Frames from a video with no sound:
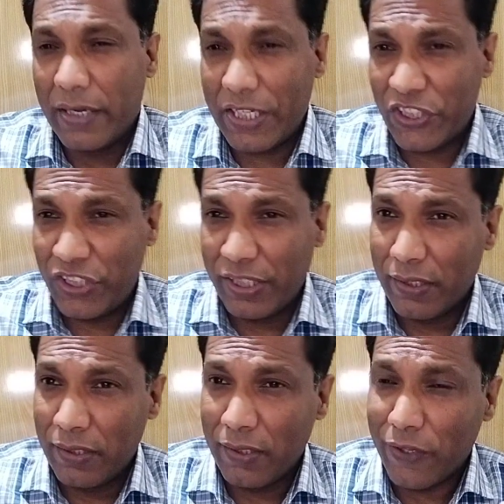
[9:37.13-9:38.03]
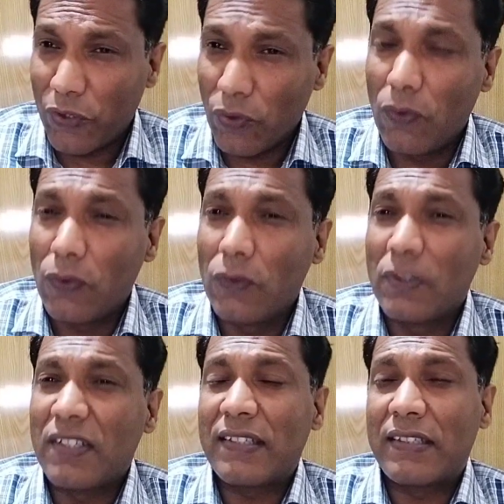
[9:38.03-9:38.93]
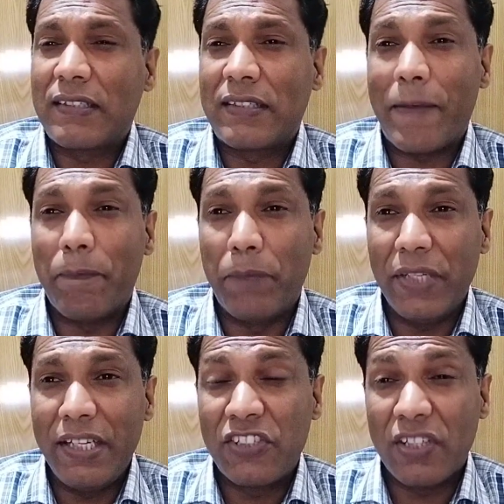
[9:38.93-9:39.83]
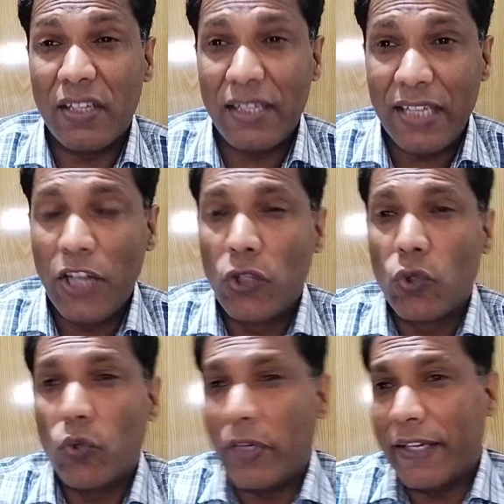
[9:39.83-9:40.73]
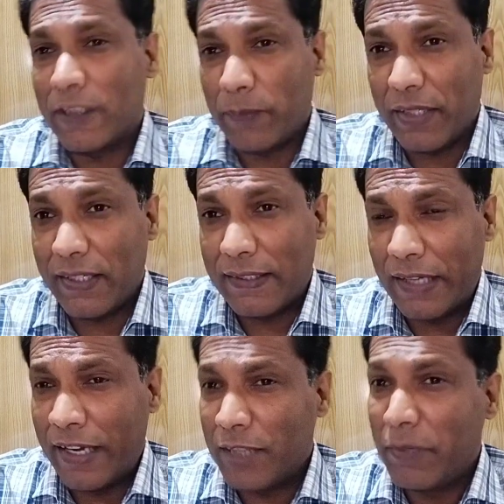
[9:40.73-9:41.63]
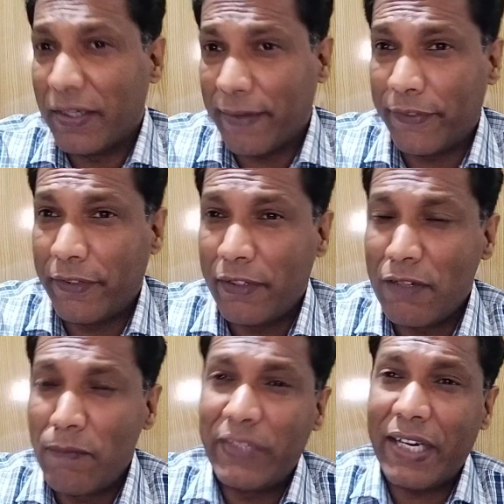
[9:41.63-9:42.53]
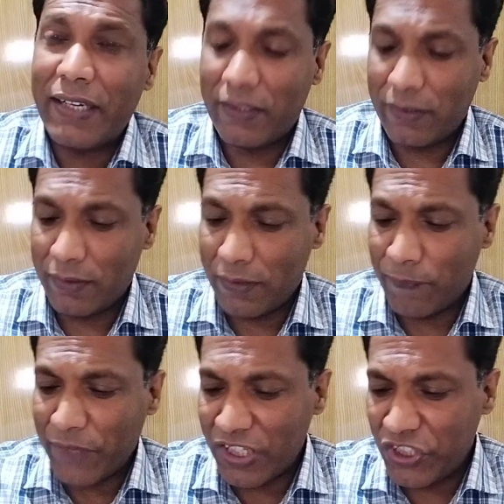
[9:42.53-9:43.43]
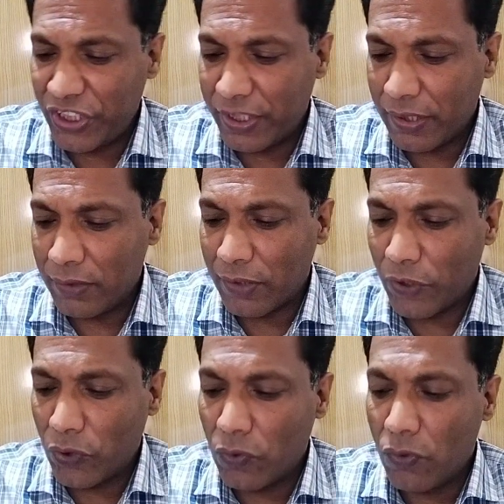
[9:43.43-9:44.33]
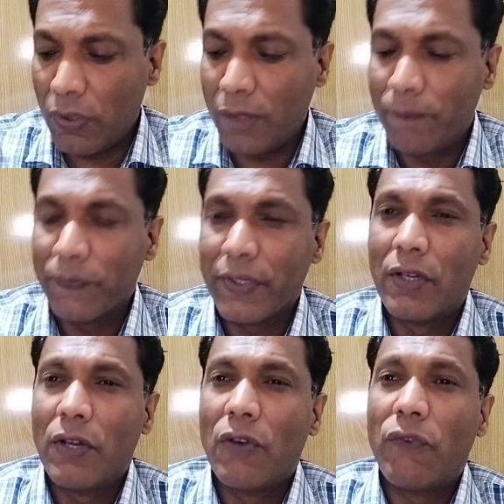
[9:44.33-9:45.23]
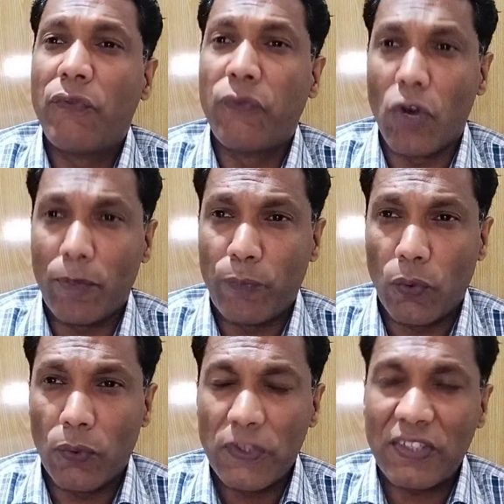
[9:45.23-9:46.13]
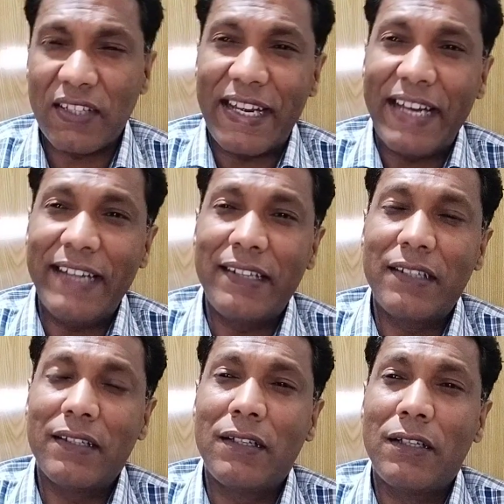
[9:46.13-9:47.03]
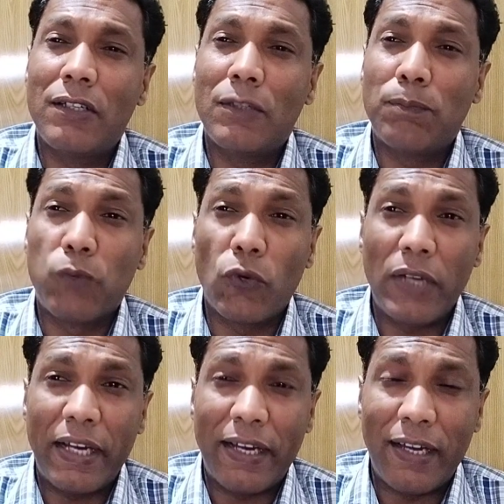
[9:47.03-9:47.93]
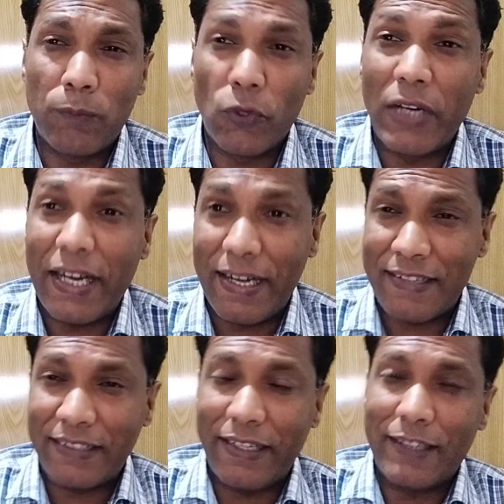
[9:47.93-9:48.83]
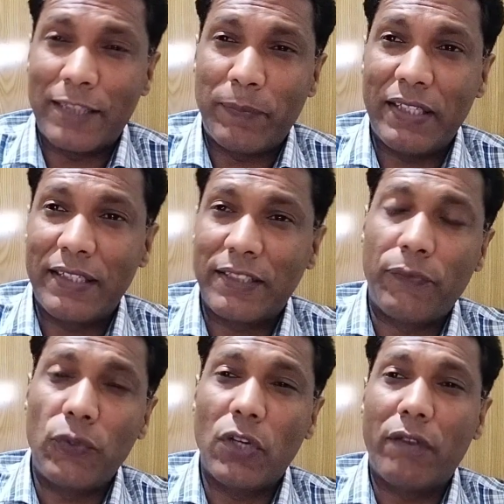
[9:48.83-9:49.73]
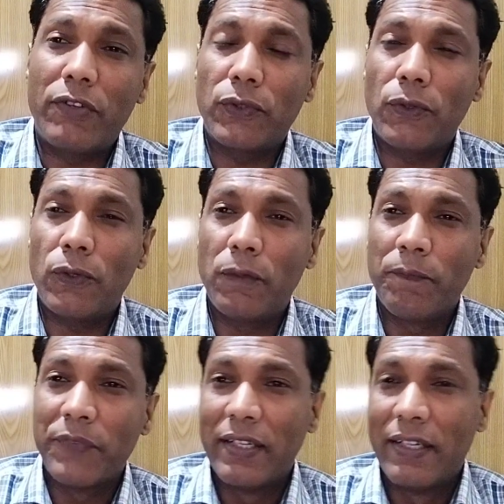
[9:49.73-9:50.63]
Russian drones have breached NATO airspace. It has been confirmed that uh, a Russian drone four-post entered Poland, Poland's airspace a few hours ago.